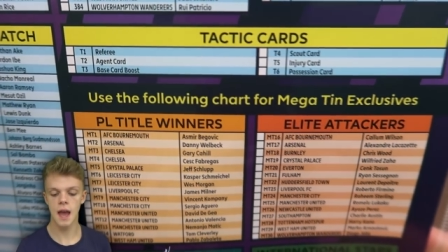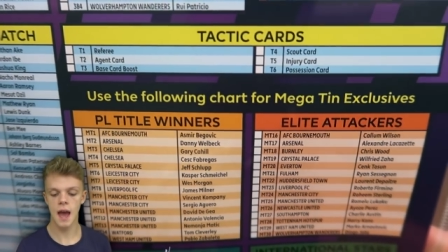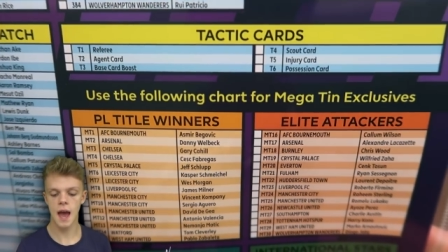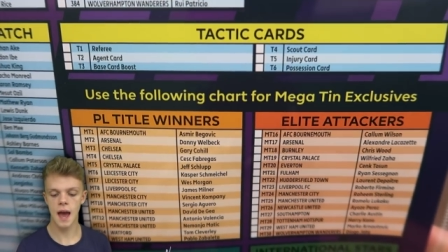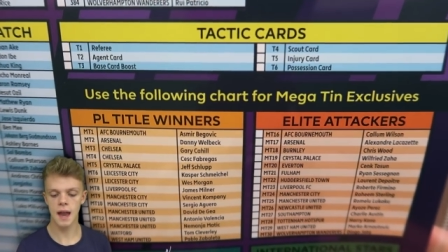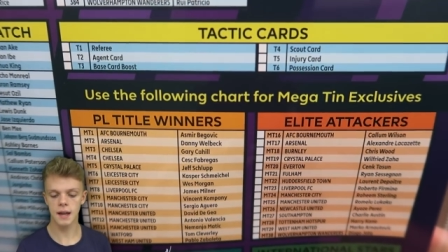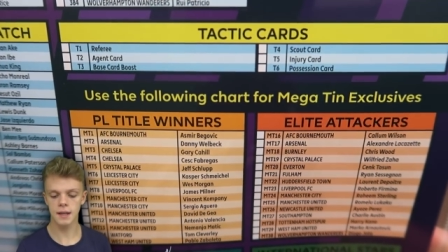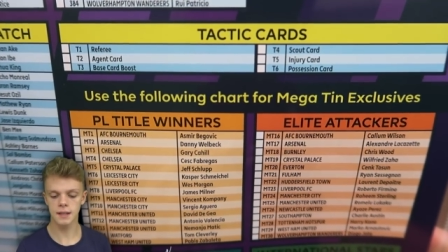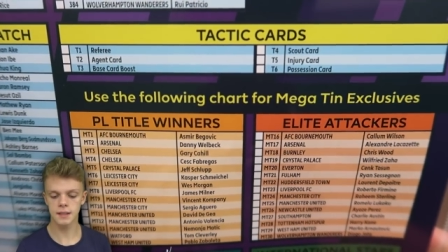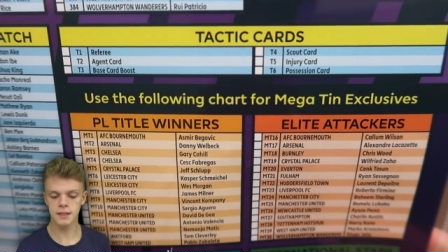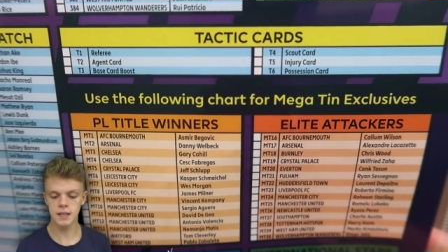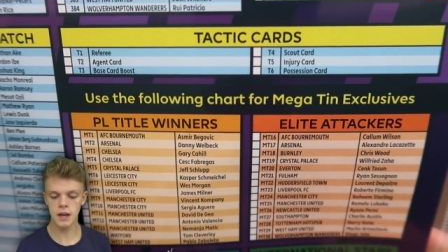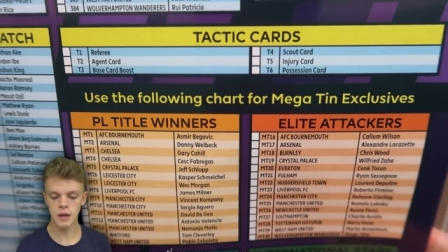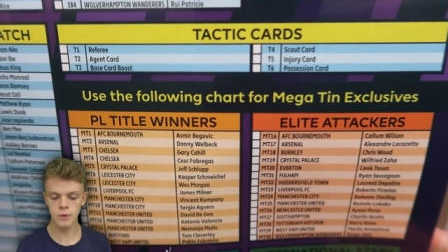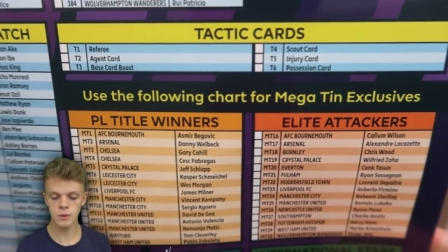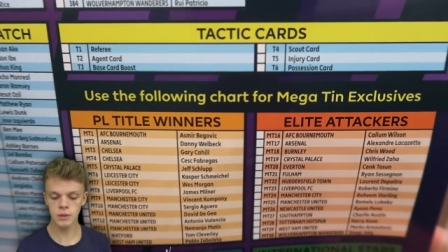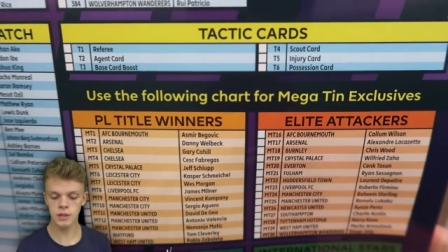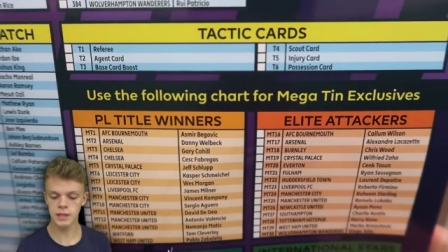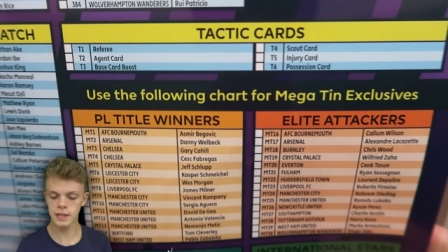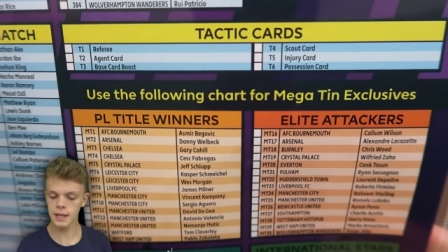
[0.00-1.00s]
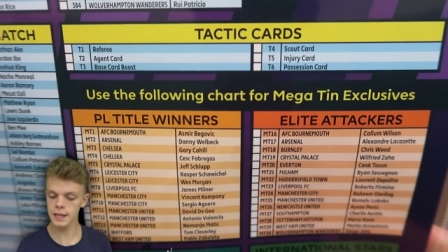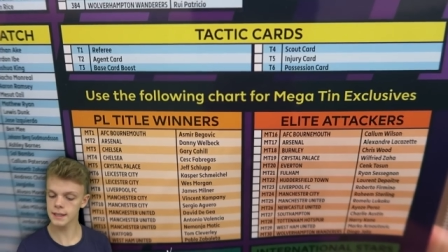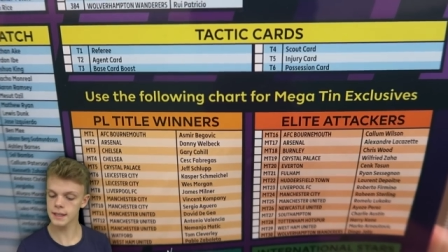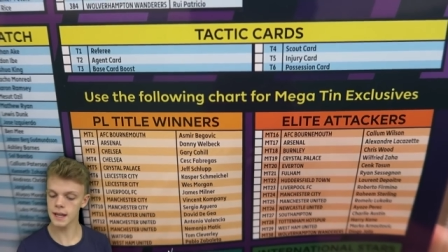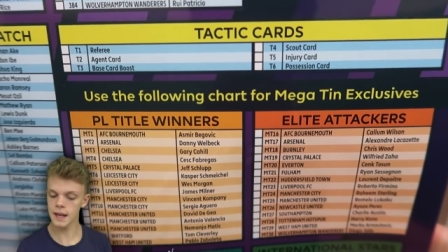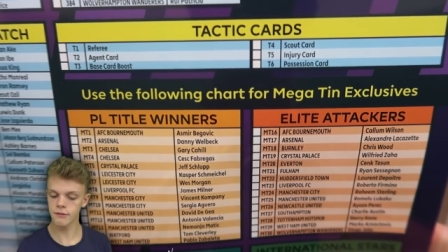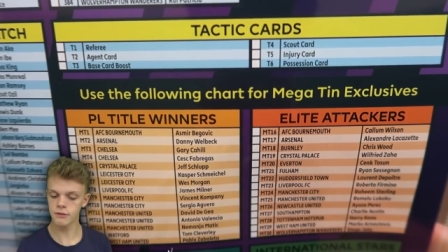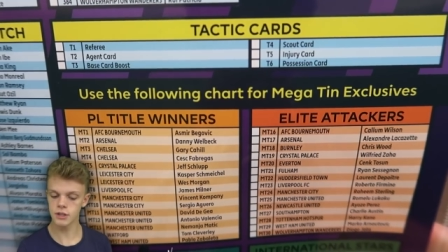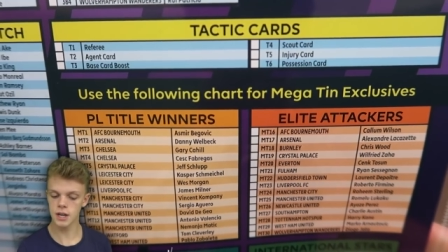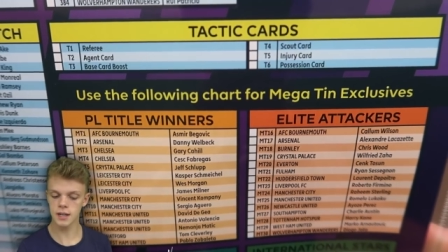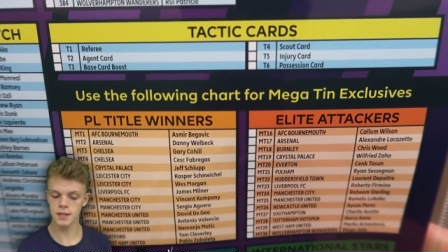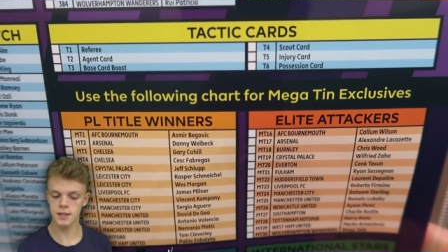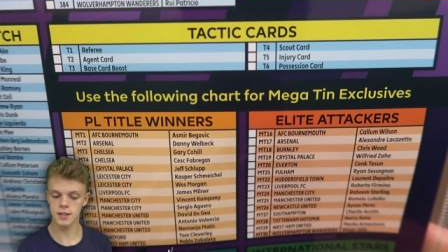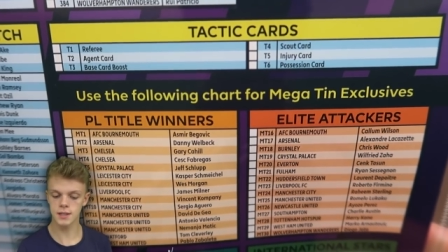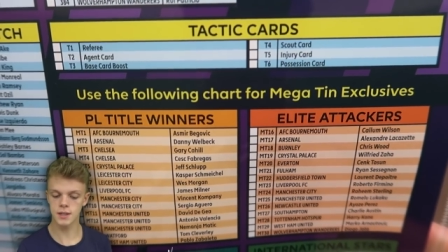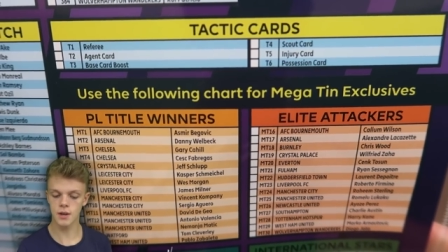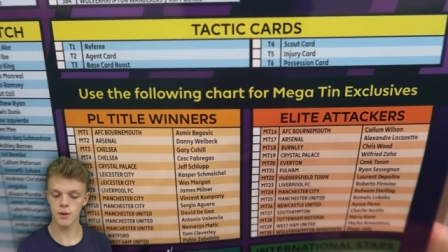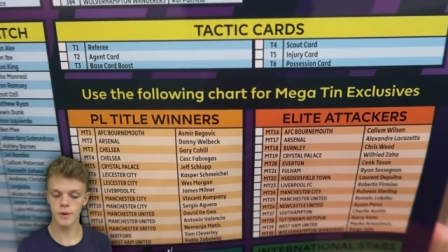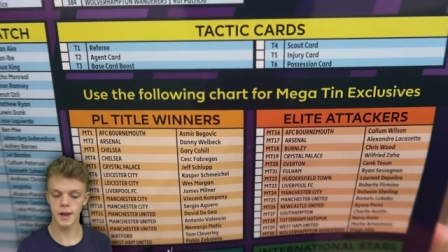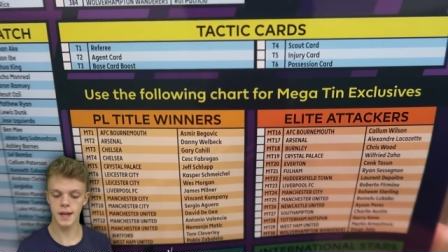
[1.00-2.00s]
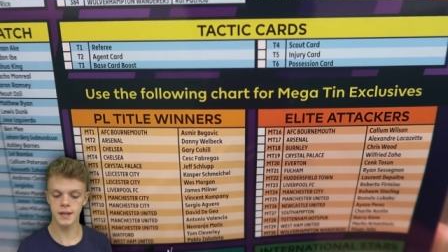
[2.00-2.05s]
and I don't think they've changed at all.